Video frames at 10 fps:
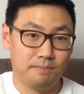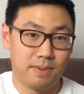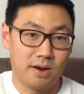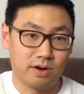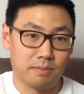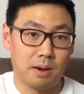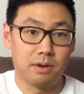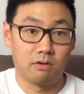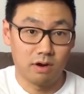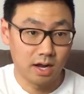battery
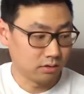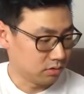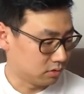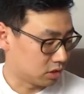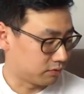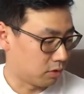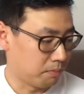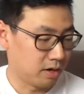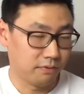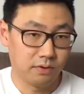compartment around just for a
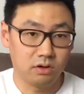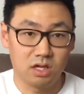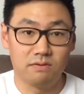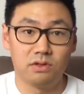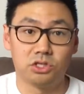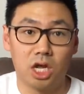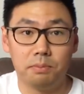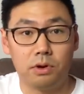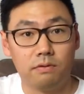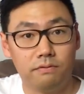better fit, given the
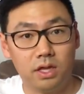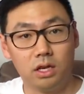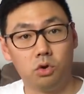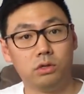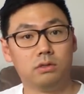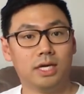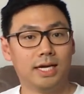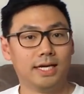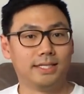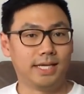shape of the loaded
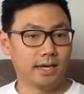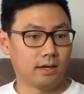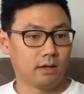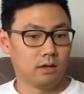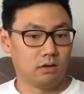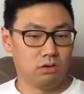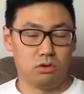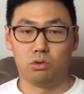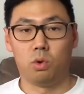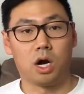deck.
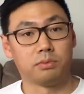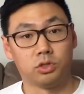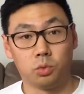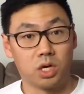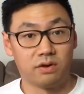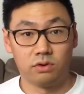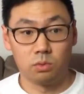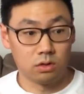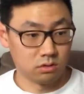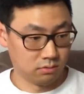You're welcome to do whatever you
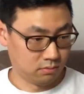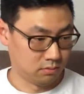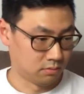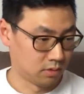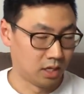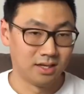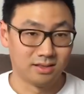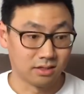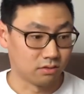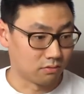want.
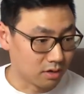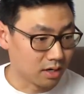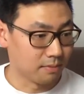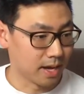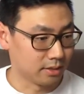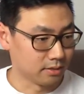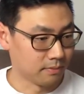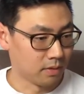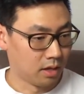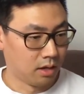Doesn't really matter.
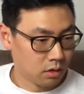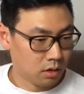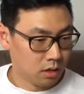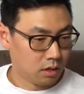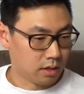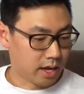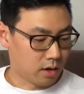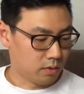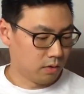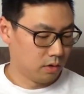
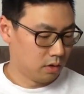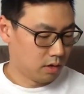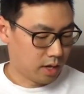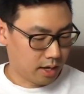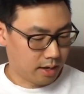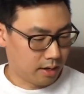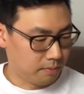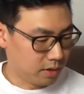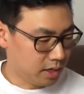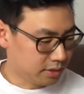Now,
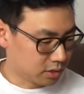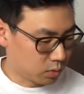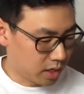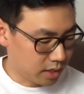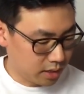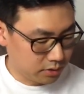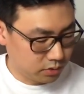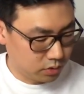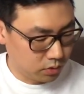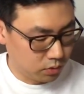the easiest way is
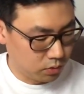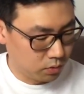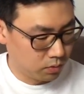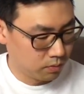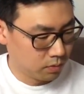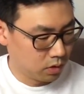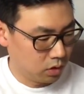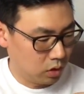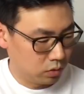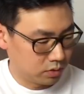to
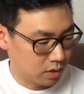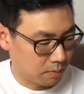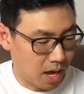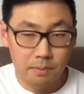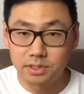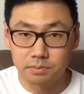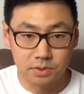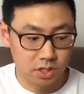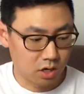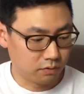use the compartments
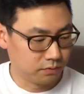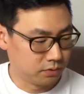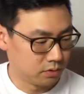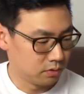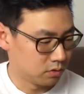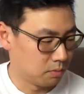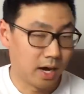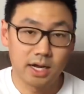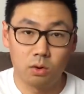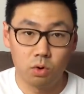themselves to
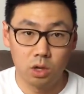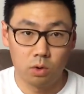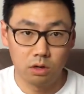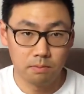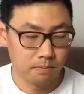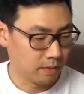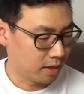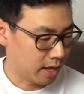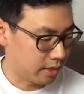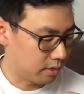mark out where you want them,
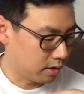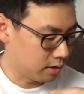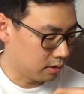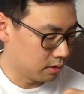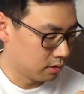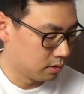and then